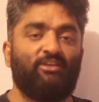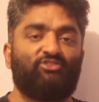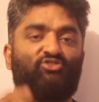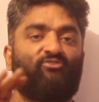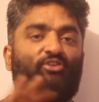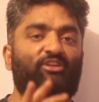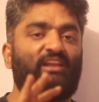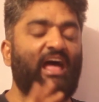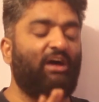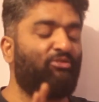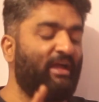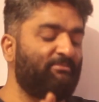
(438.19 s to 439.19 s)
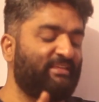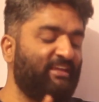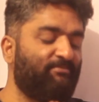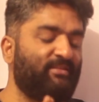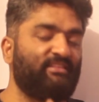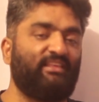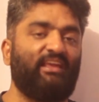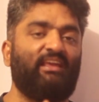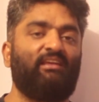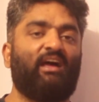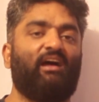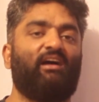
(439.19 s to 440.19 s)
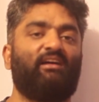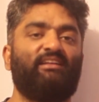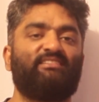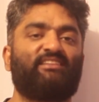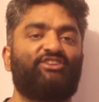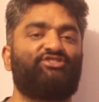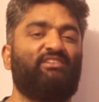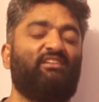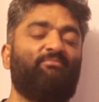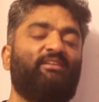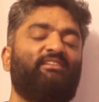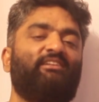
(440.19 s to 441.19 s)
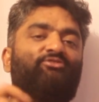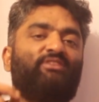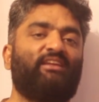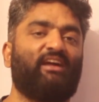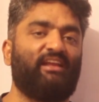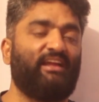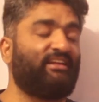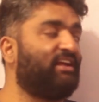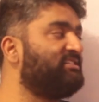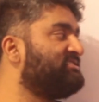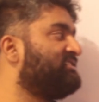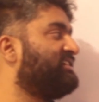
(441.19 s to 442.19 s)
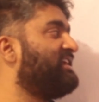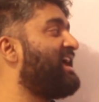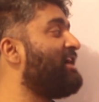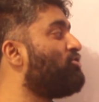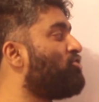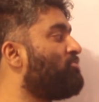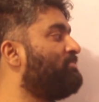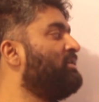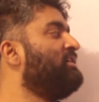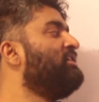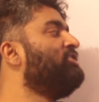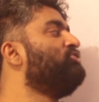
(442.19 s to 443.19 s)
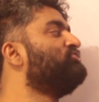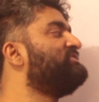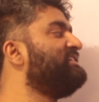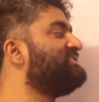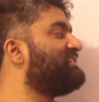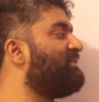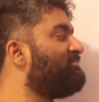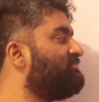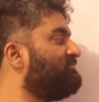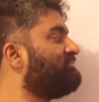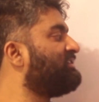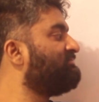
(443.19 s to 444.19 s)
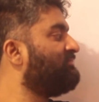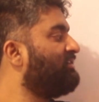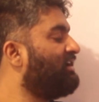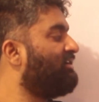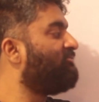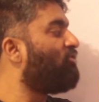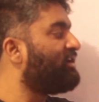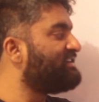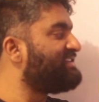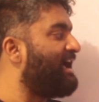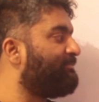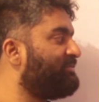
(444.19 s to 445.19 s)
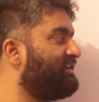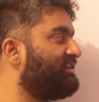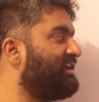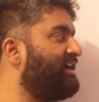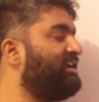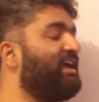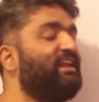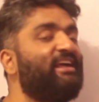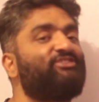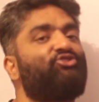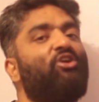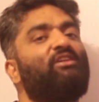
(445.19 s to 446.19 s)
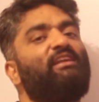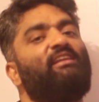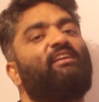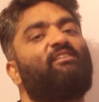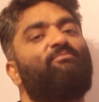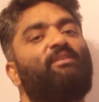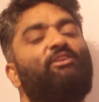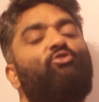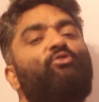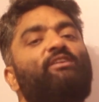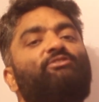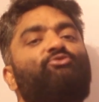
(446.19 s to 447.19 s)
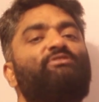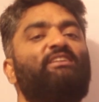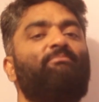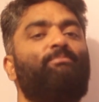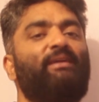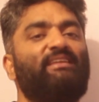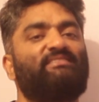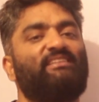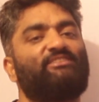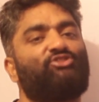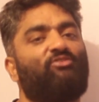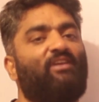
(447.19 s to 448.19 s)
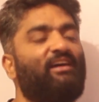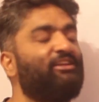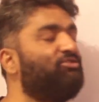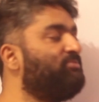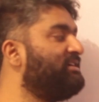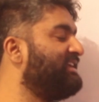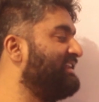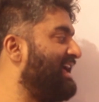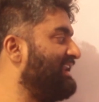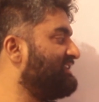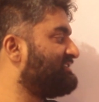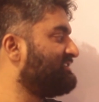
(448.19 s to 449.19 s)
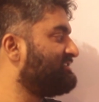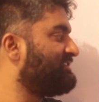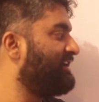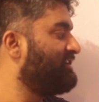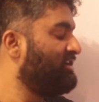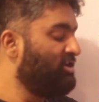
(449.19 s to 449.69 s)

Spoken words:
So for now I am keeping the discussion limited to the correct answer, and I hope you see some what is happening, right? And I strongly recommend going through the basics of argument analysis, right?